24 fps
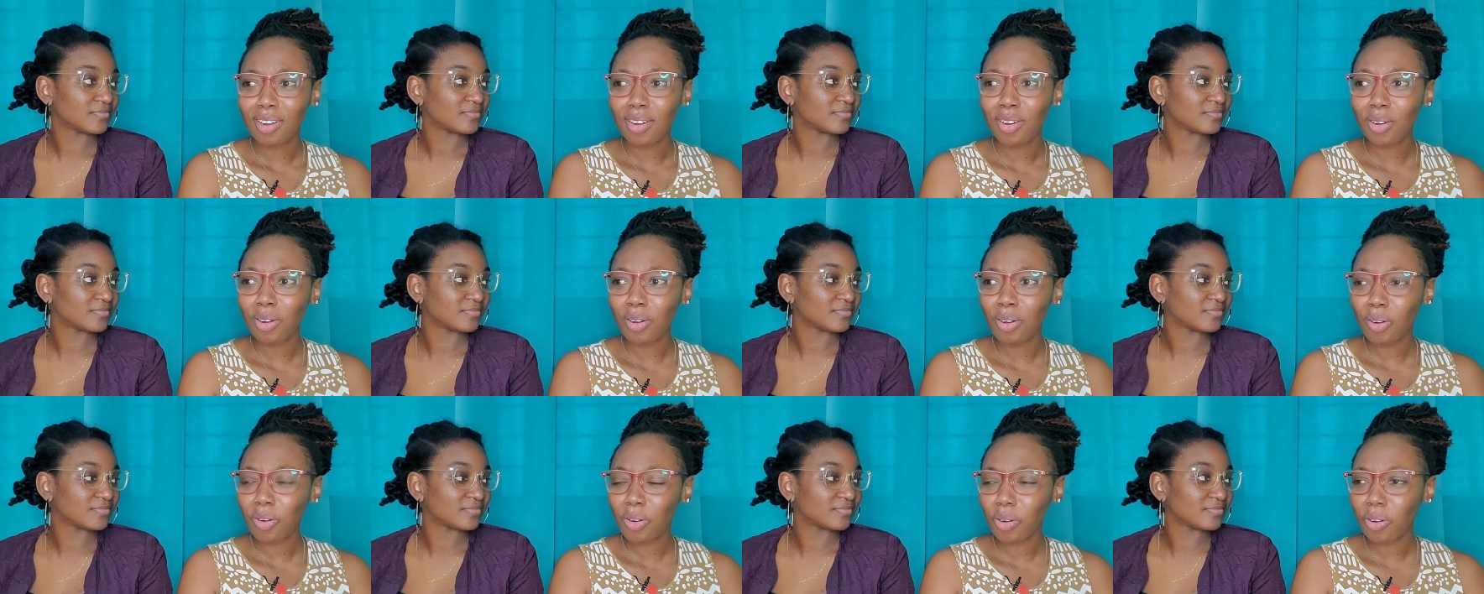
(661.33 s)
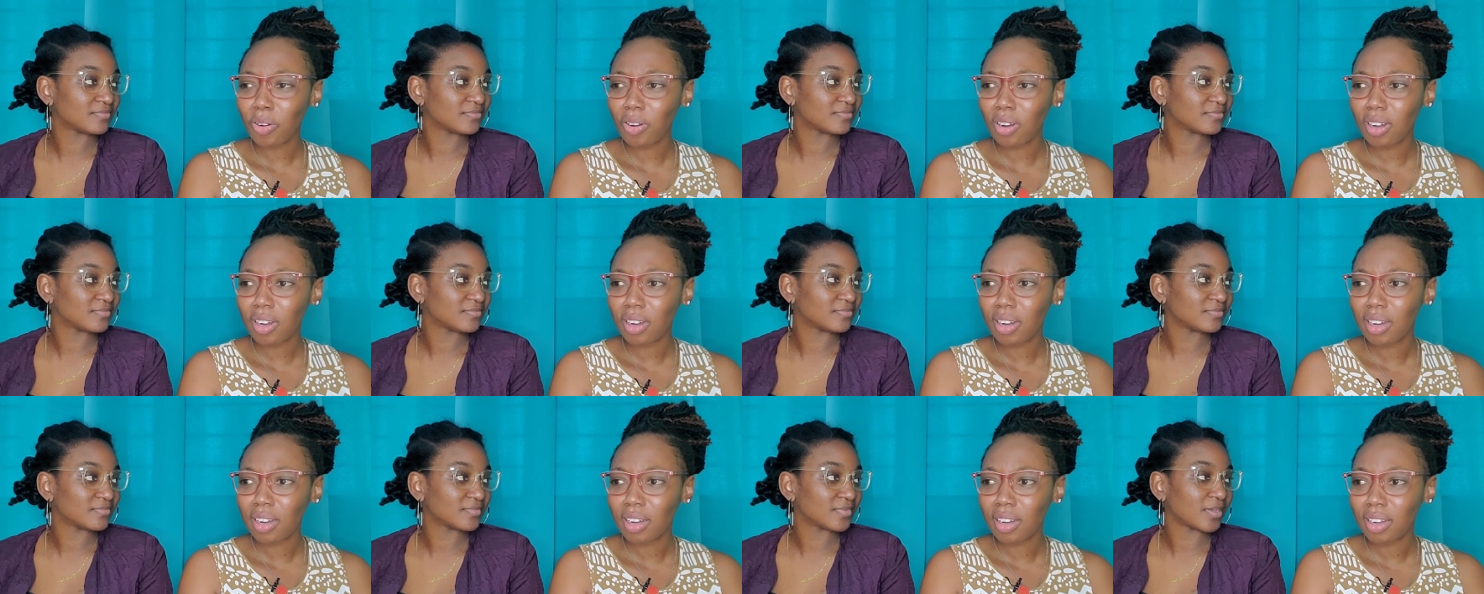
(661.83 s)
Speaker 1: Go.
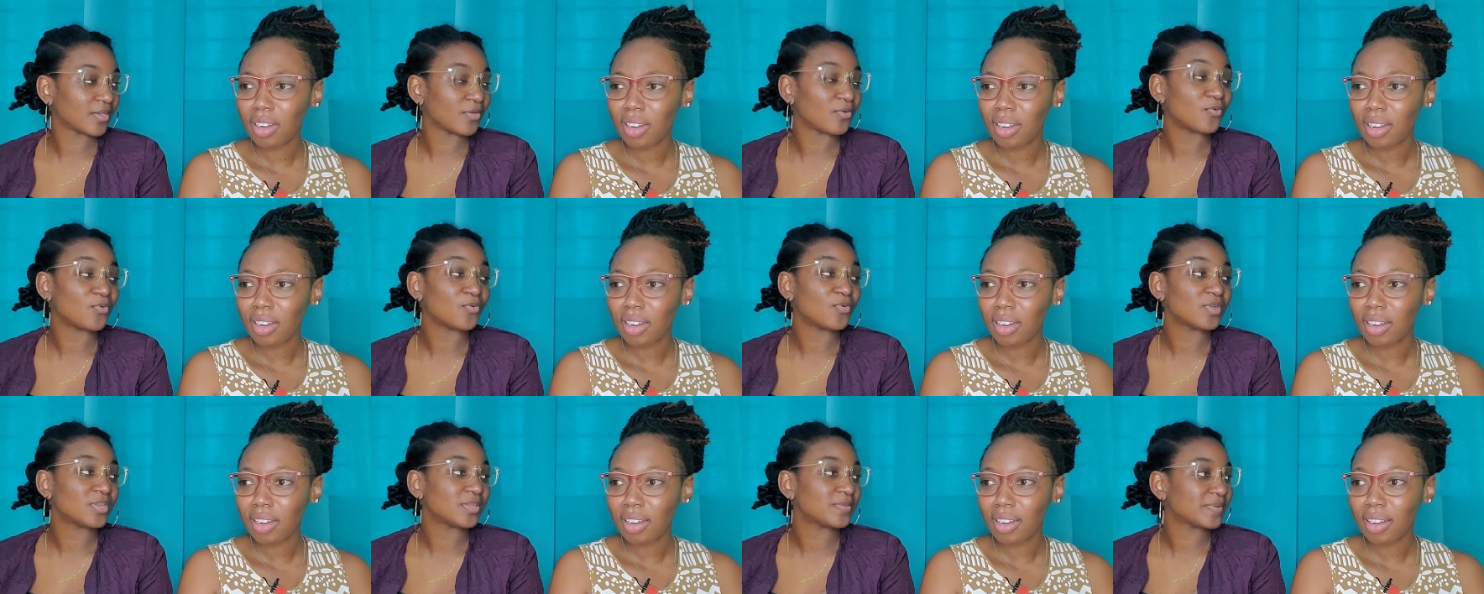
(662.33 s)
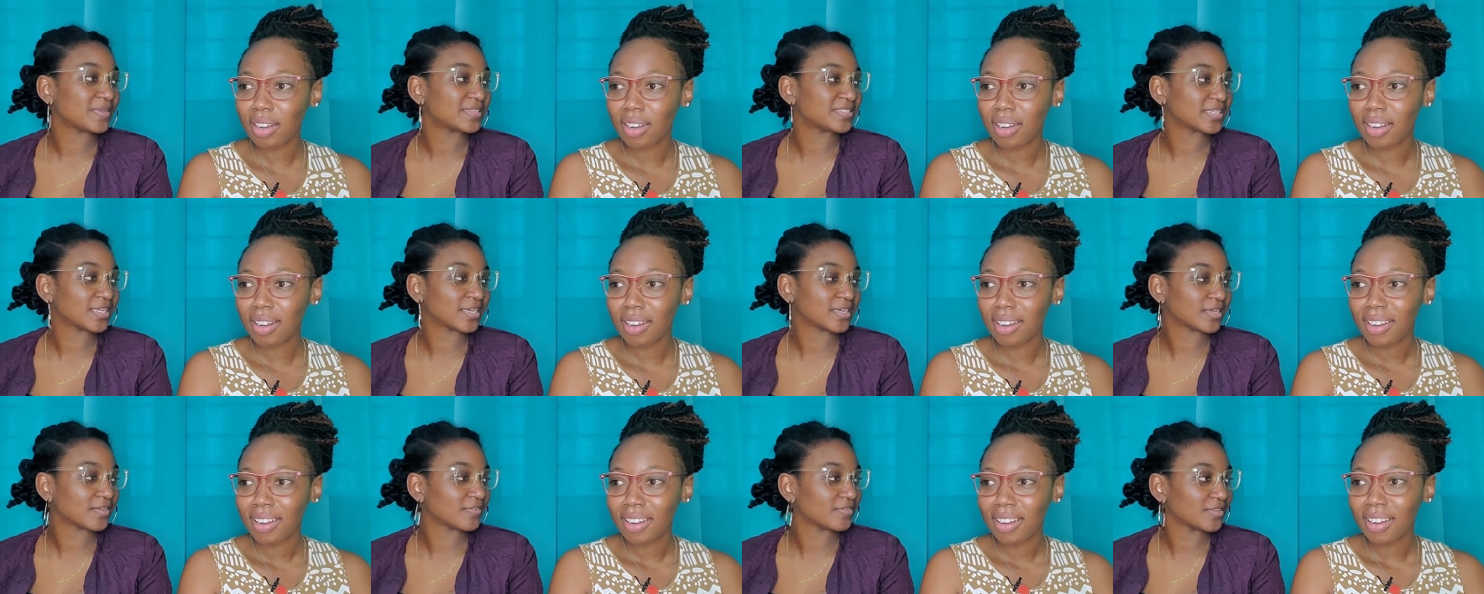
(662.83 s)
A whole song
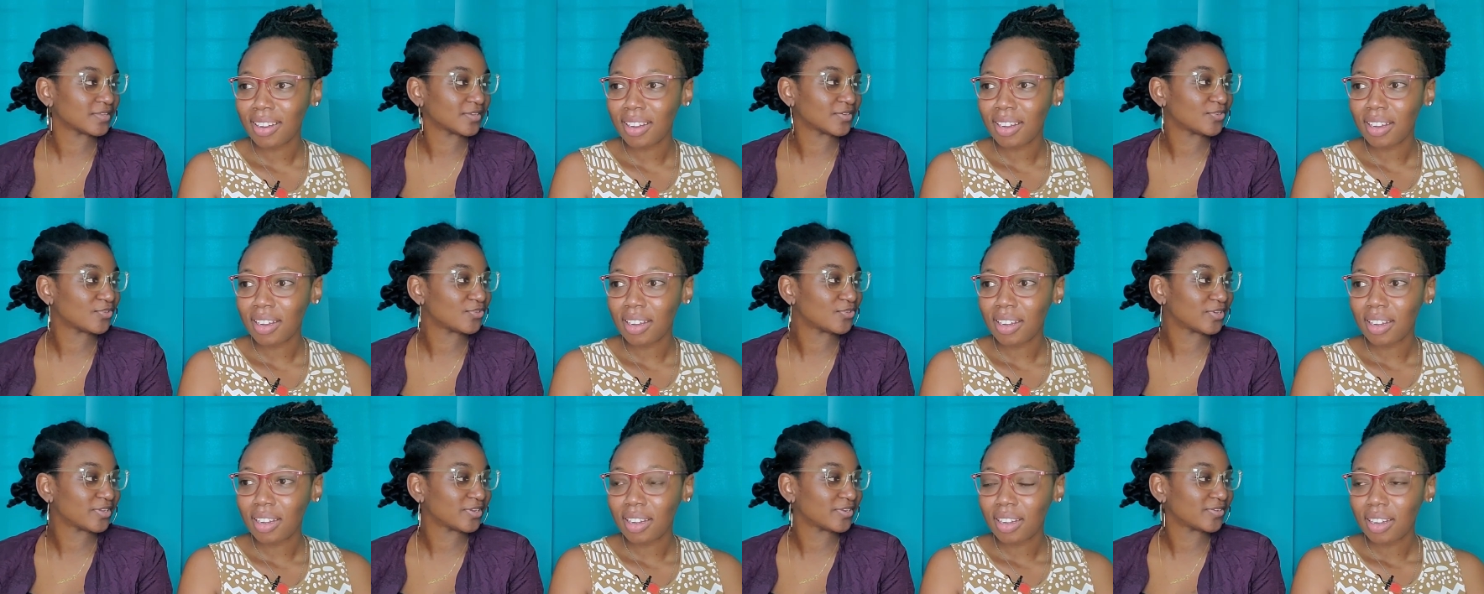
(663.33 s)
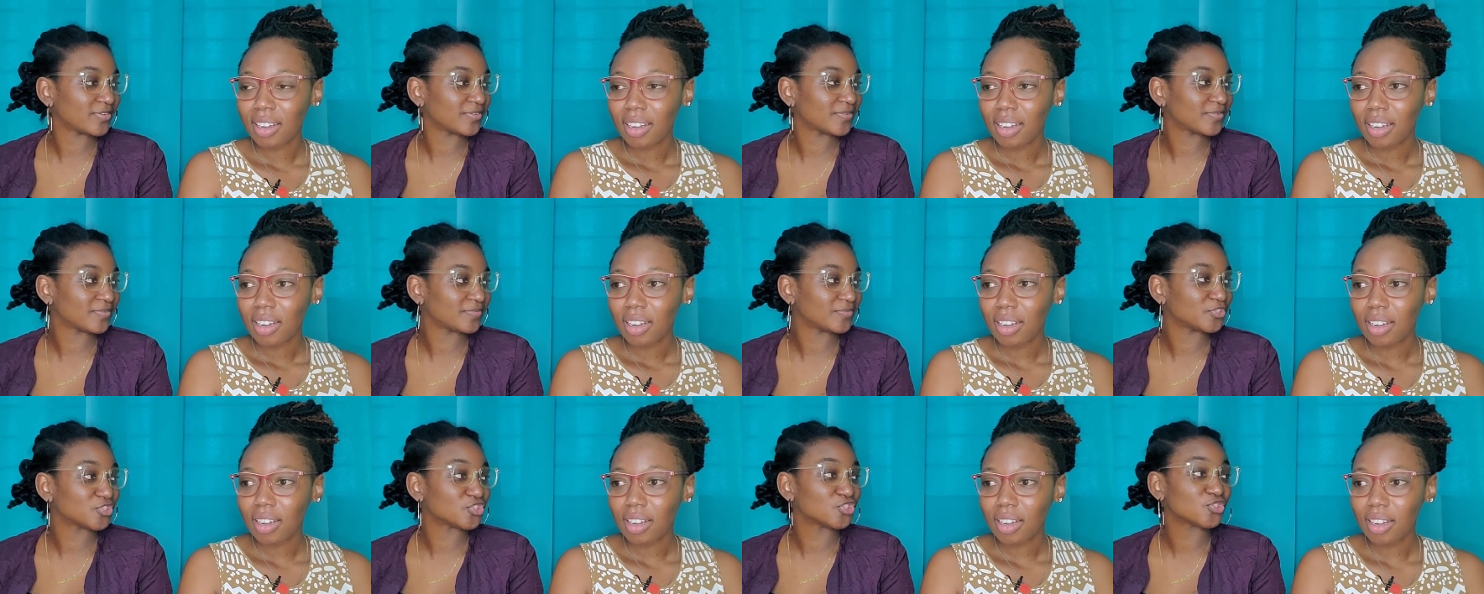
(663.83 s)
have been go, eh, on,
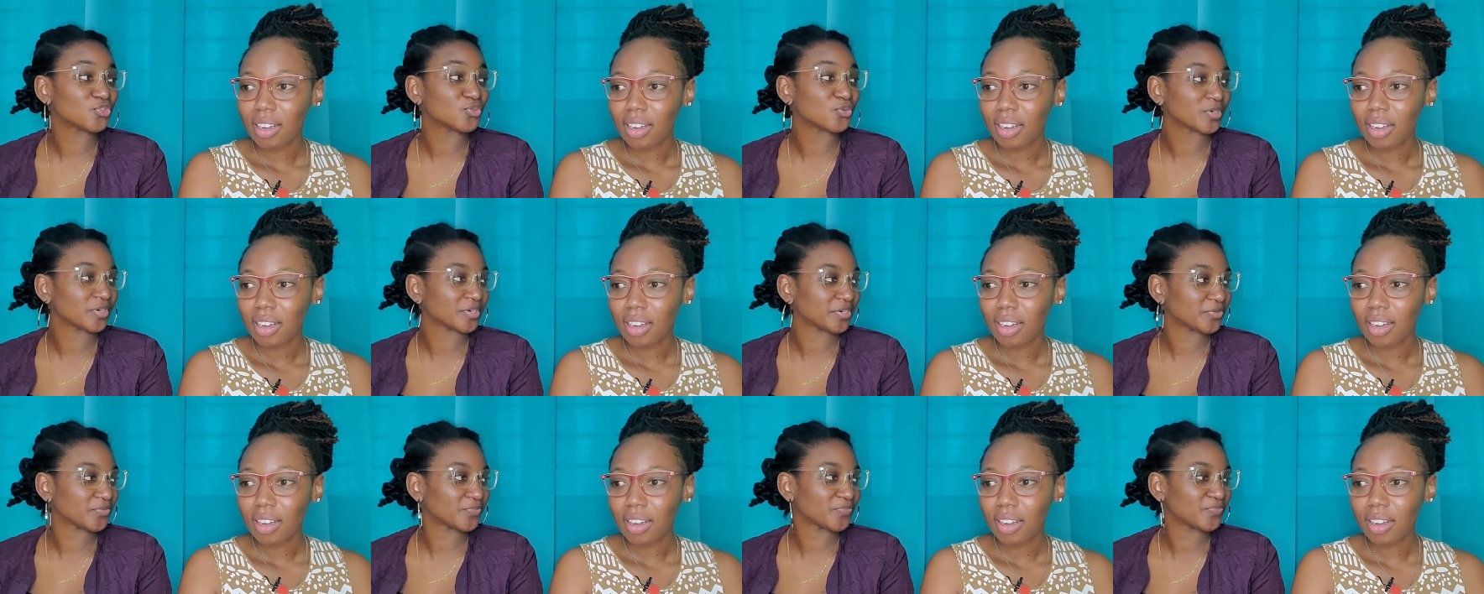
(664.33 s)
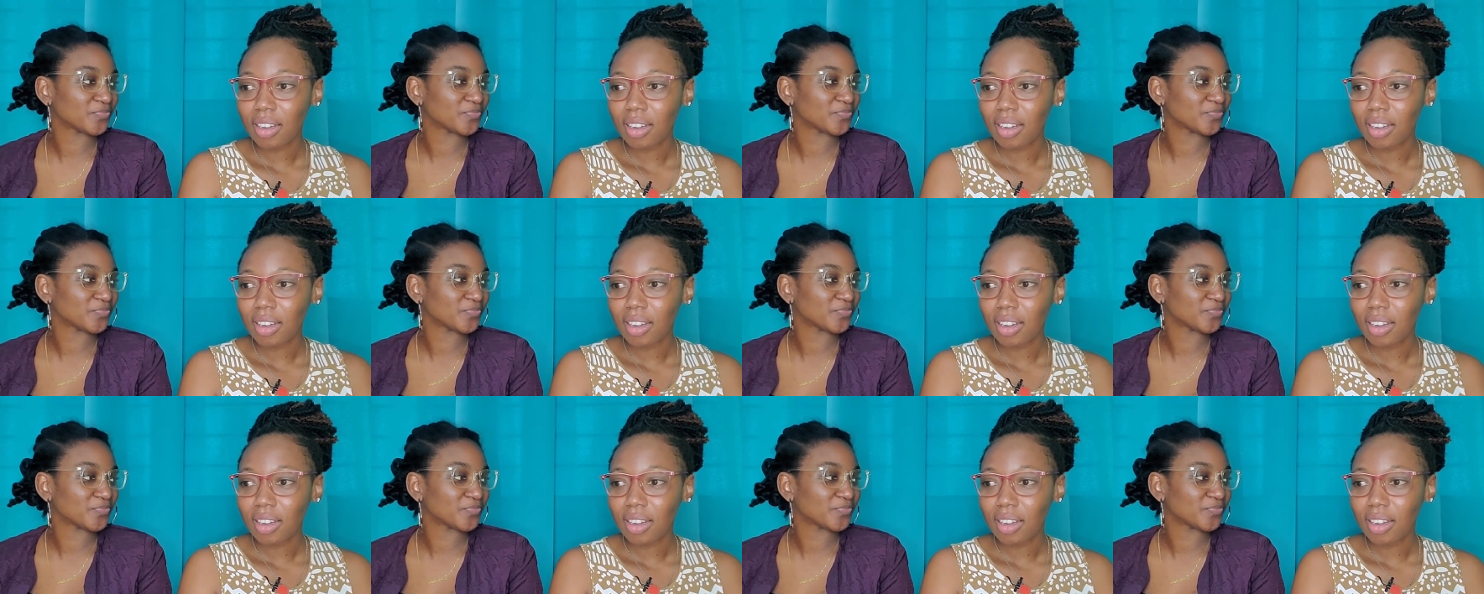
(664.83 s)
I'm sure.